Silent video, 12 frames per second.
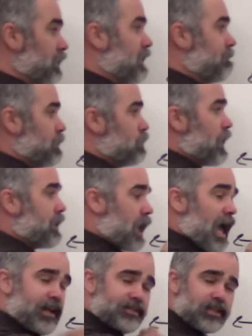If you had
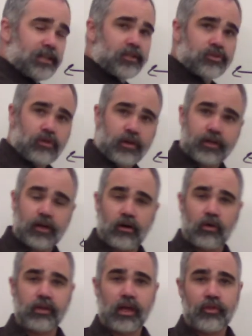accidentally drawn your
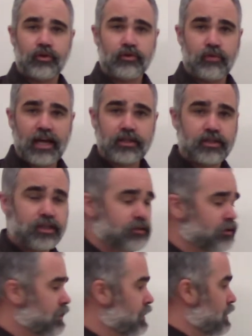arrow the other
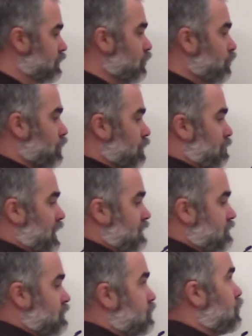direction, you could have
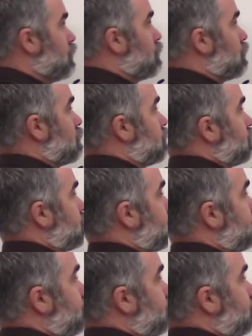picked 2.